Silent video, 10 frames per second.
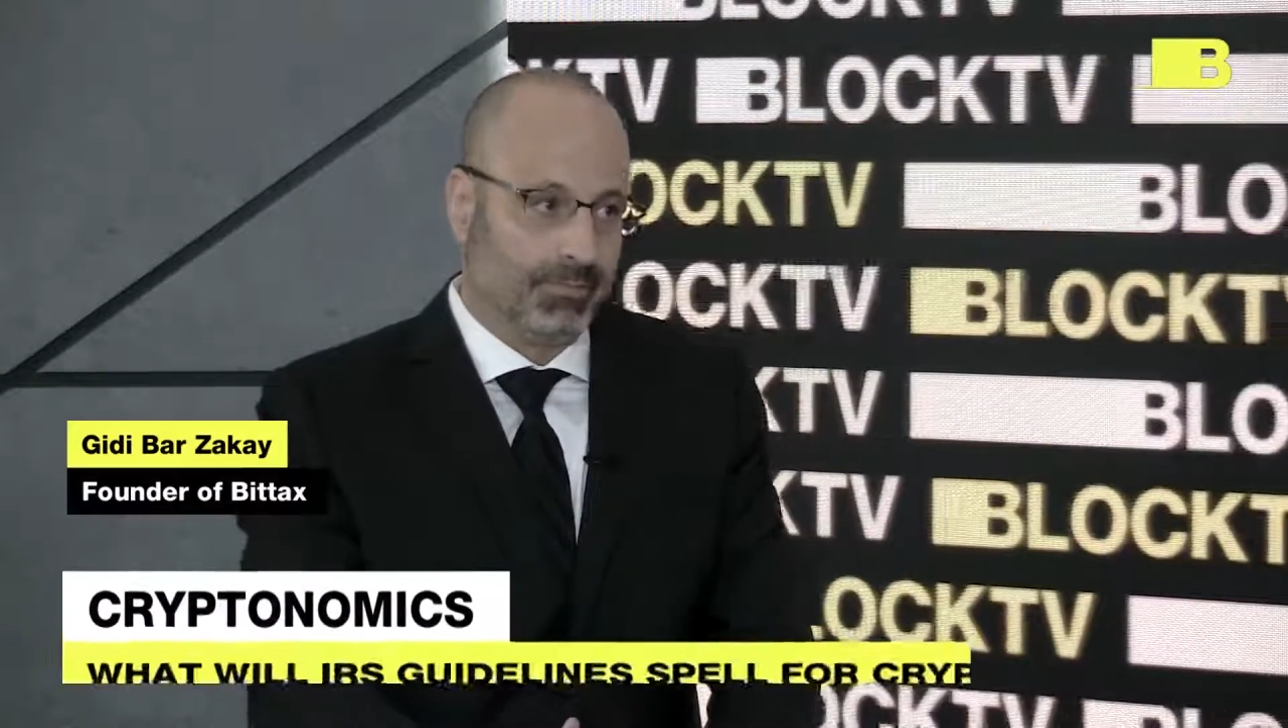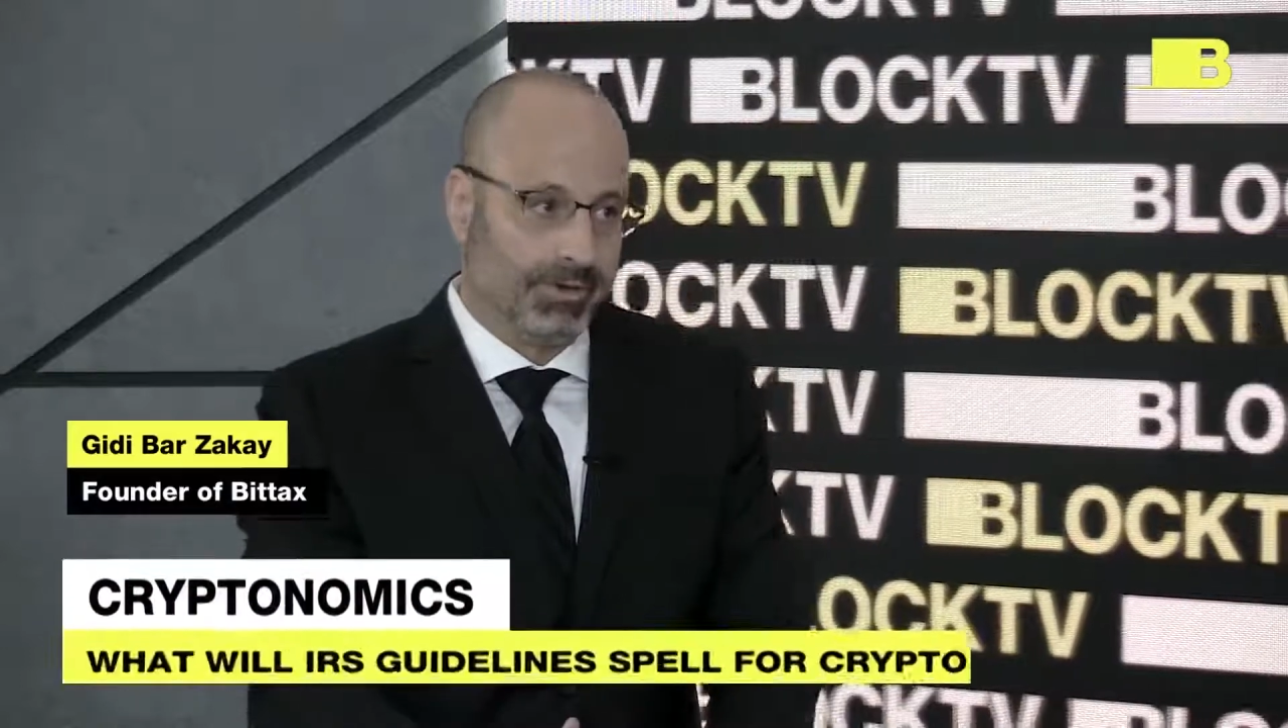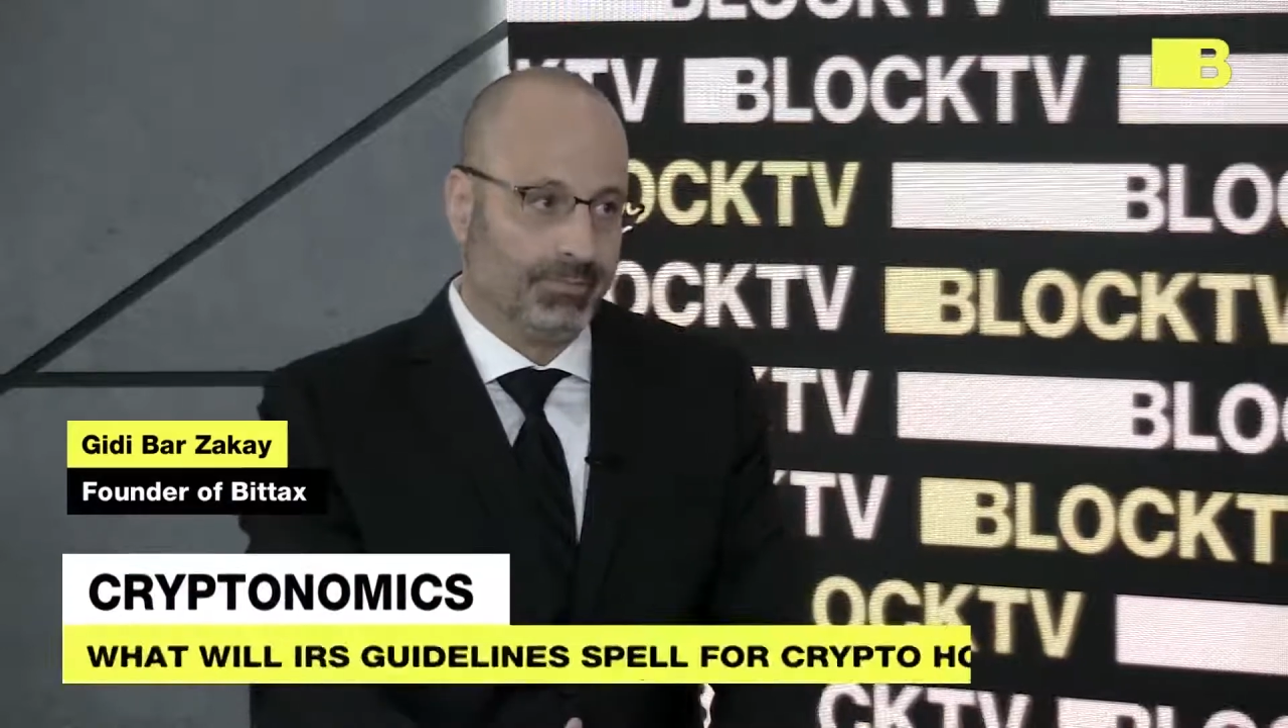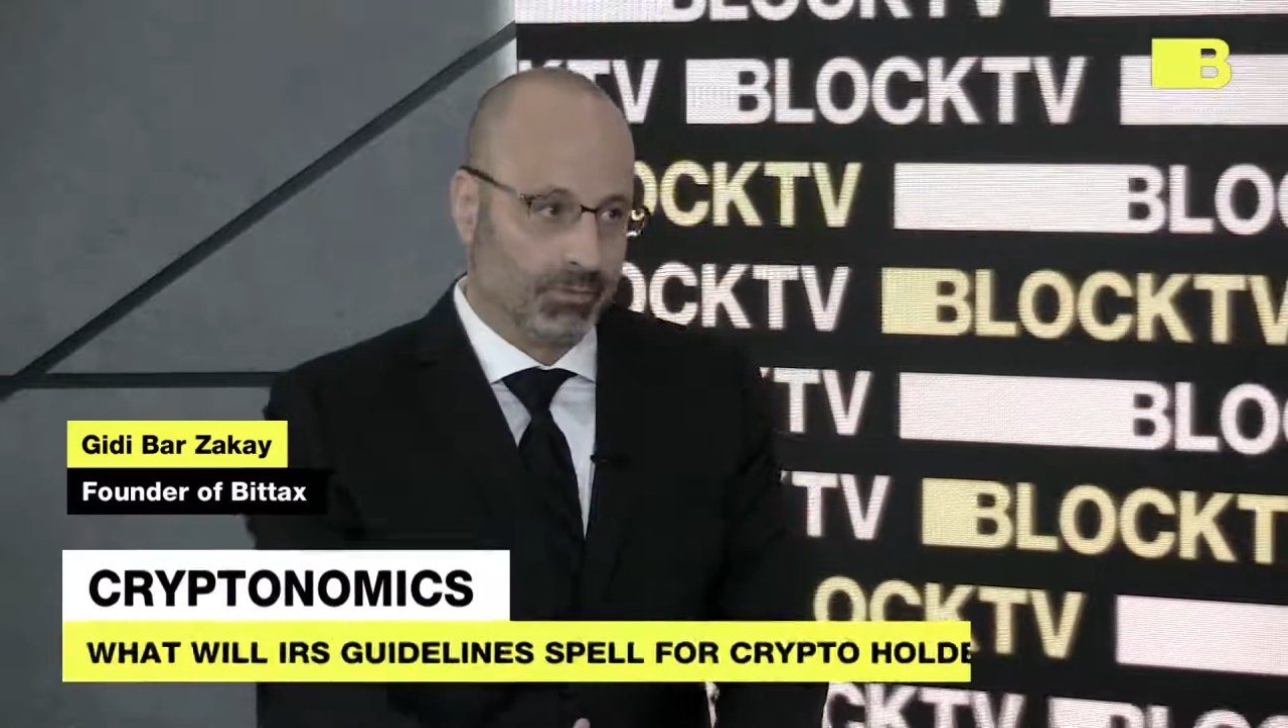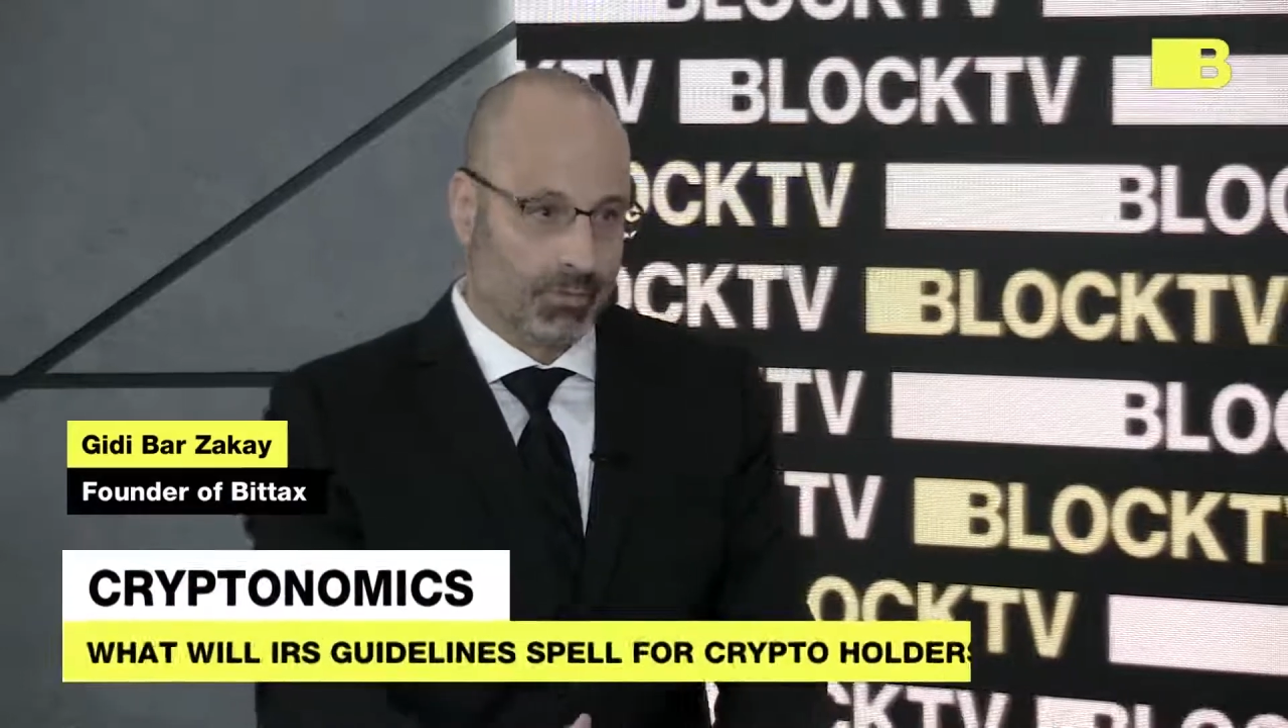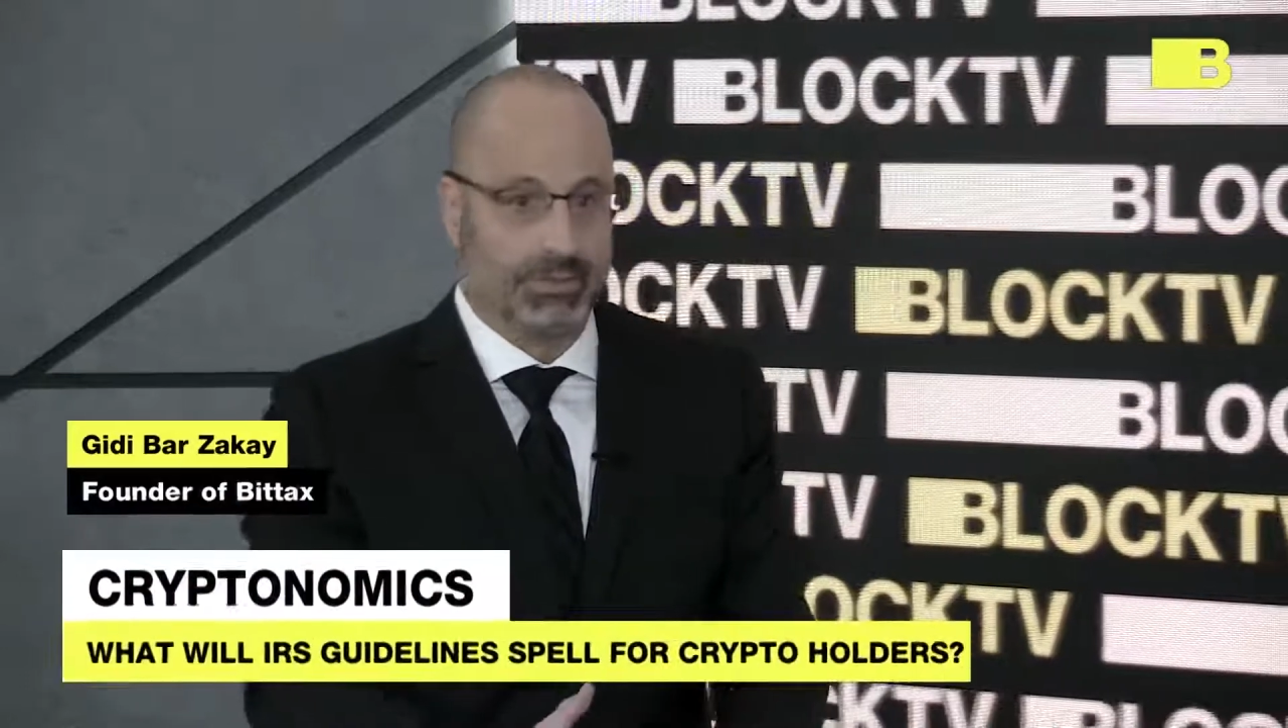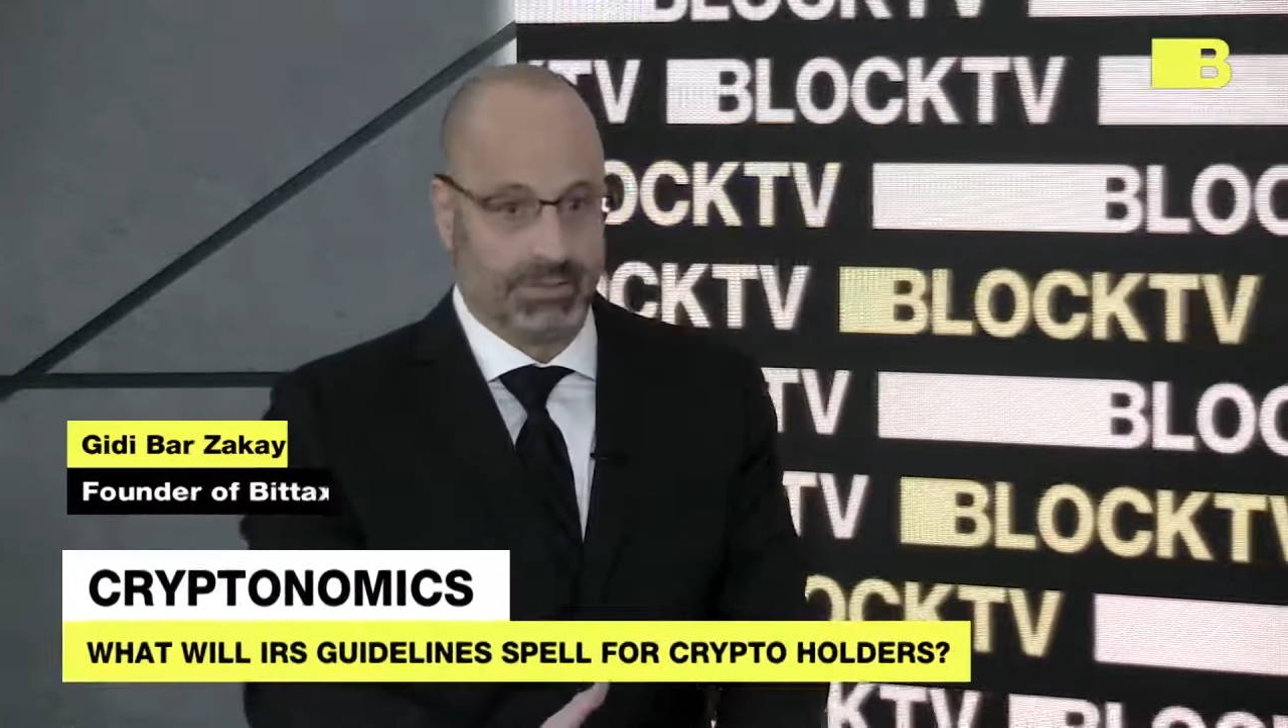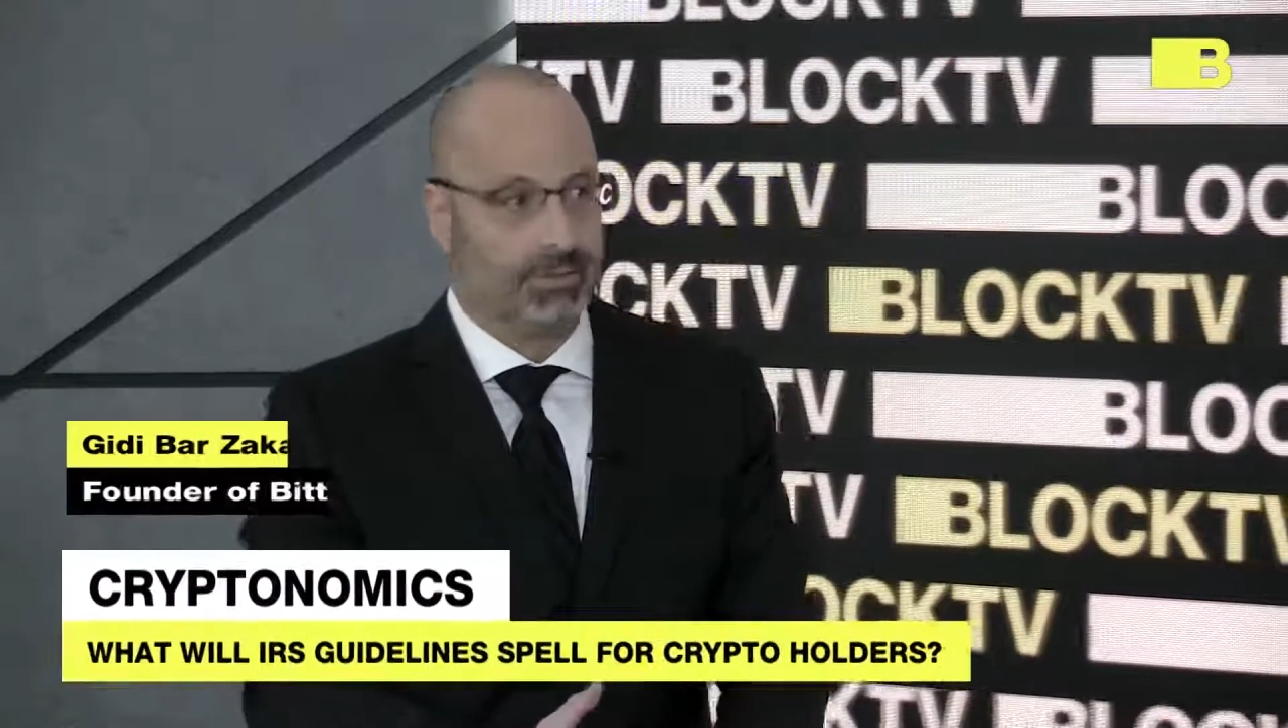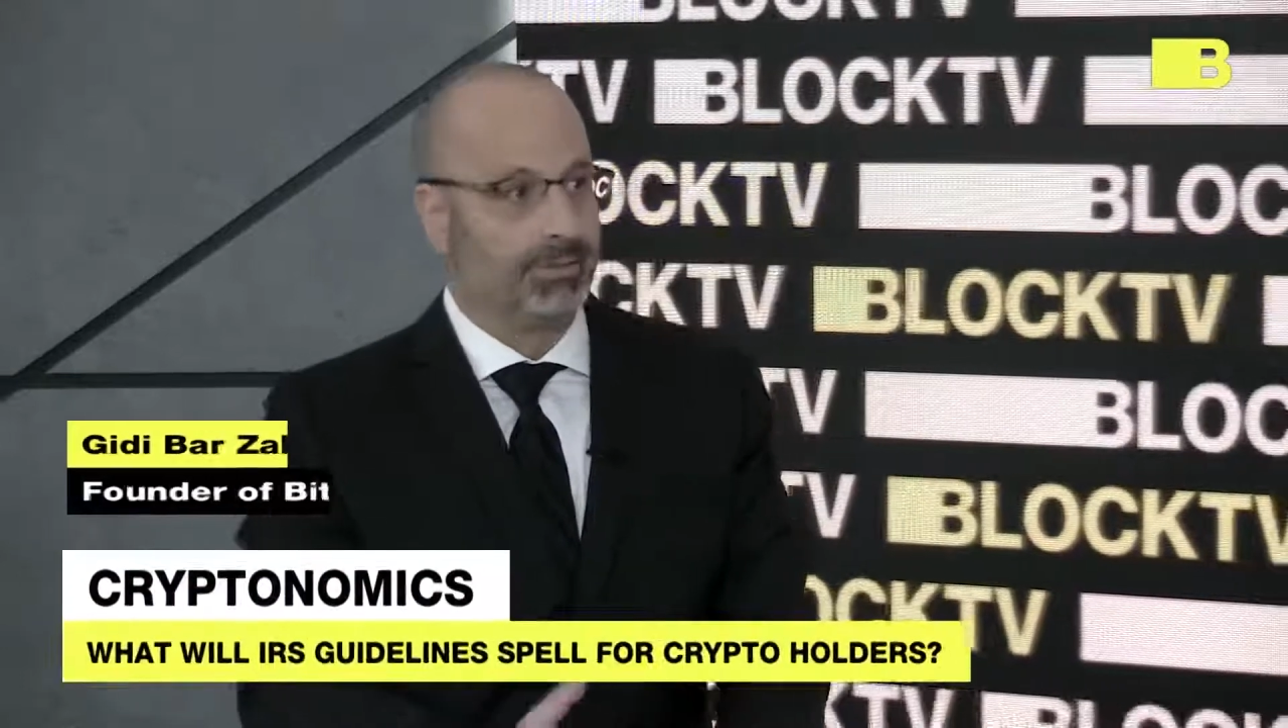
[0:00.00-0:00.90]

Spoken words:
cryptocurrency to